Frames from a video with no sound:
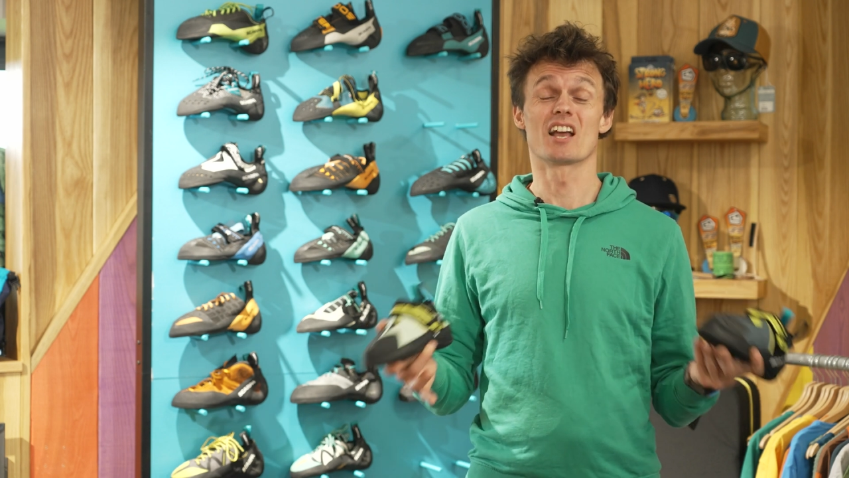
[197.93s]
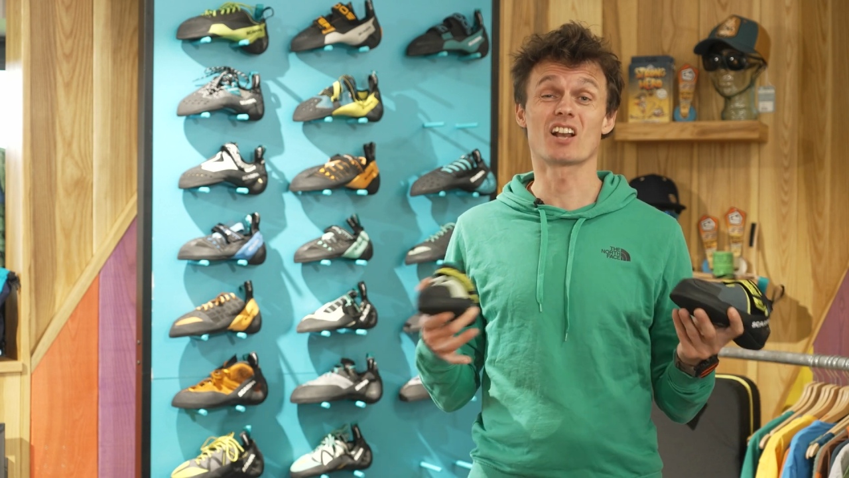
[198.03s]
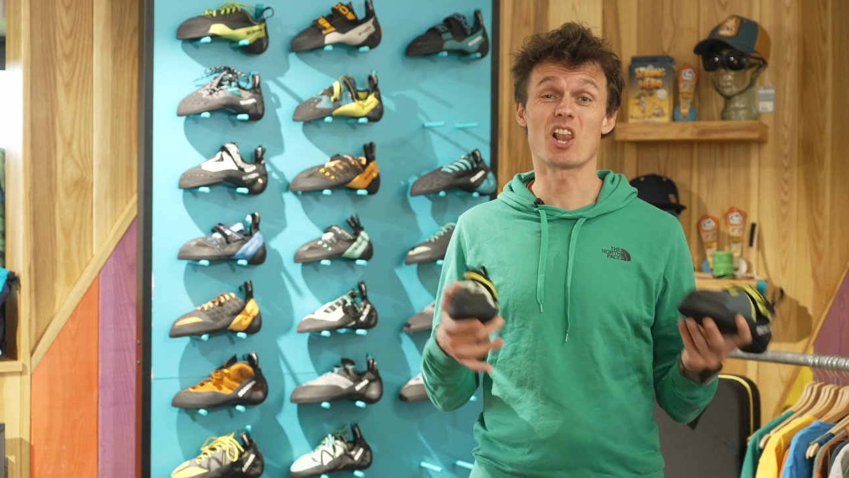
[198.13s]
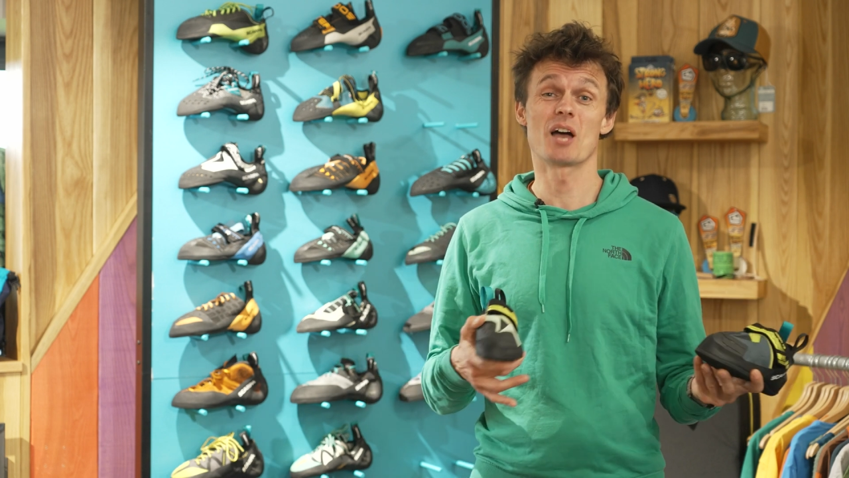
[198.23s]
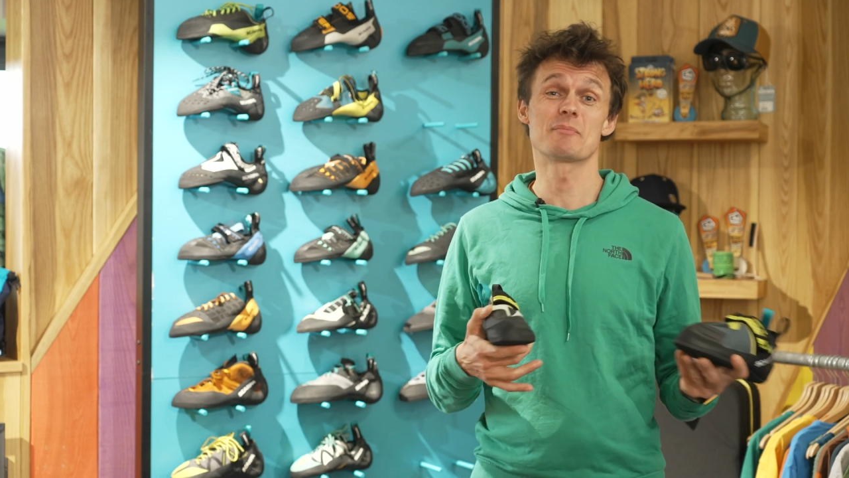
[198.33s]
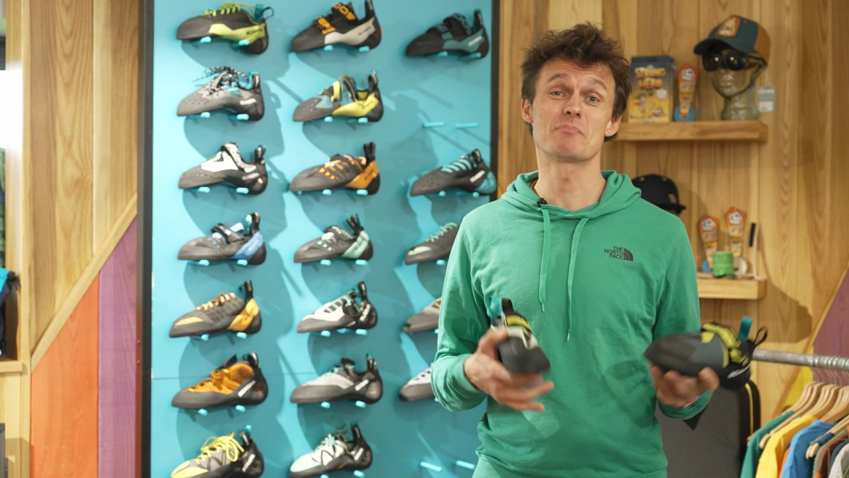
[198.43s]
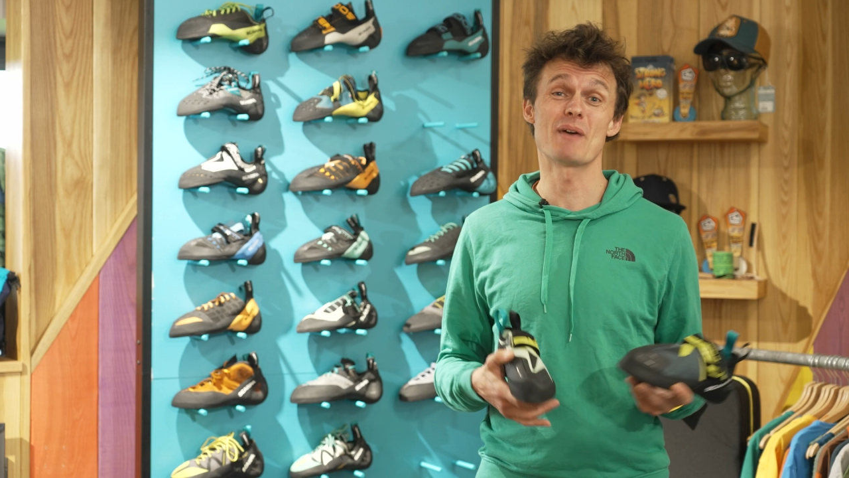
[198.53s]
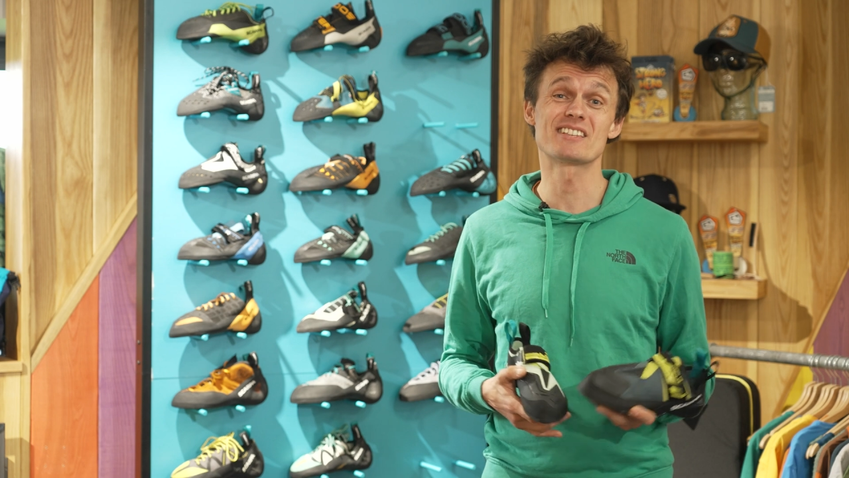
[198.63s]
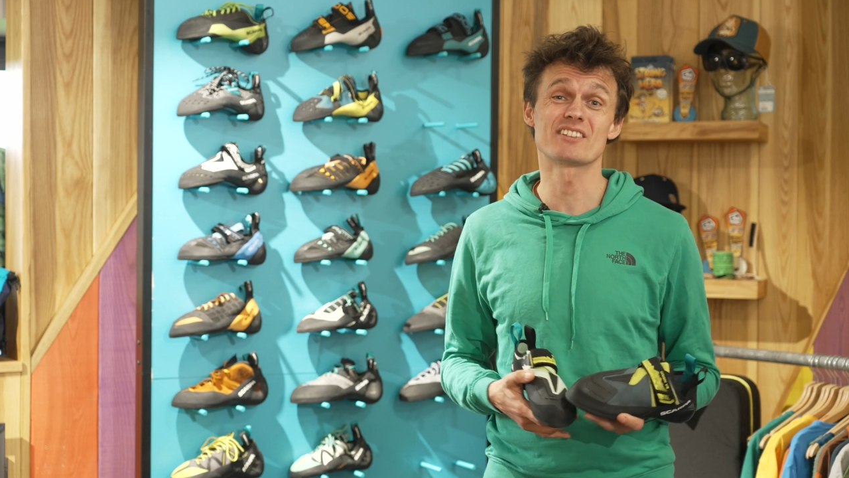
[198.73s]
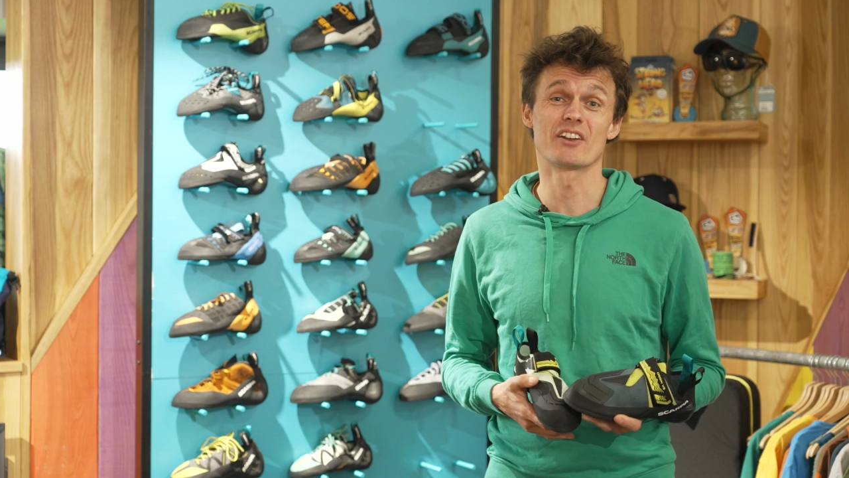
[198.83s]
and climbing
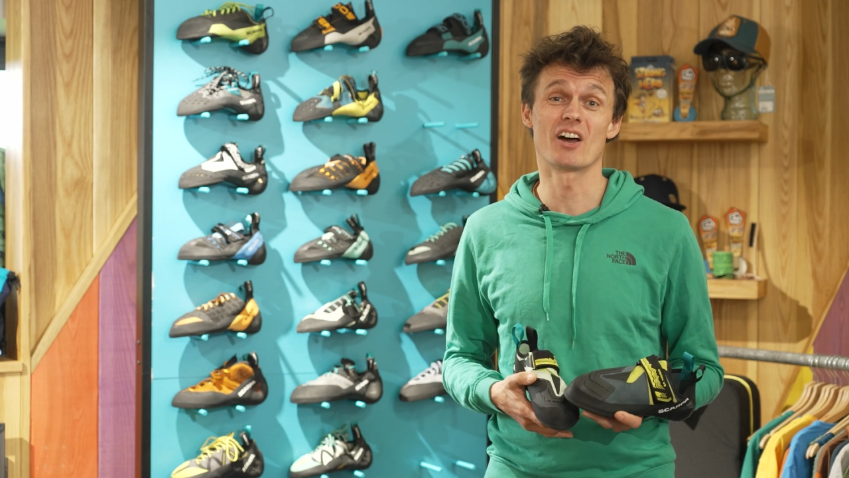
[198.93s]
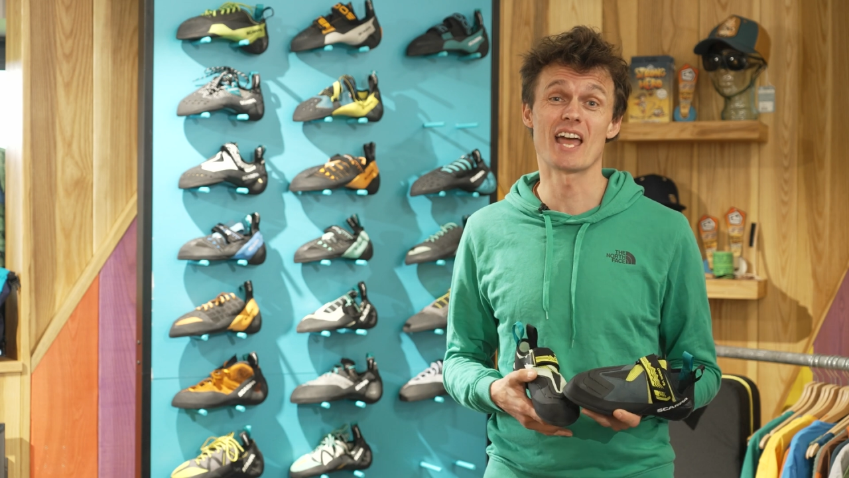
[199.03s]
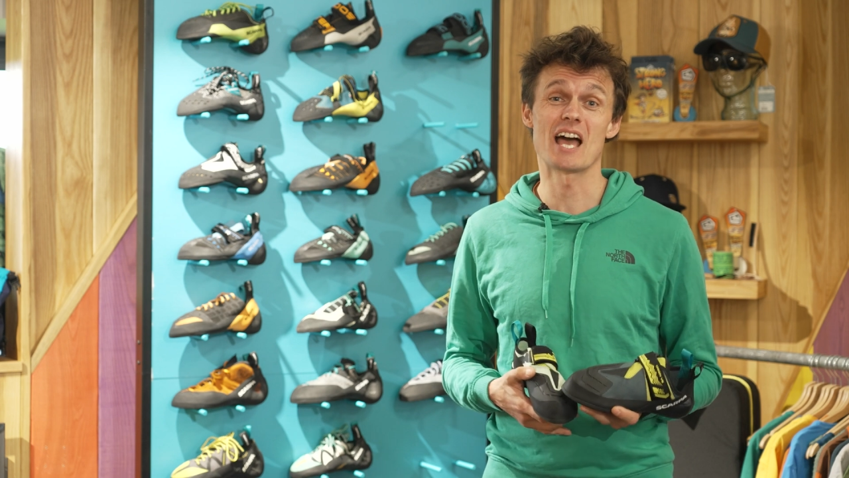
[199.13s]
better than I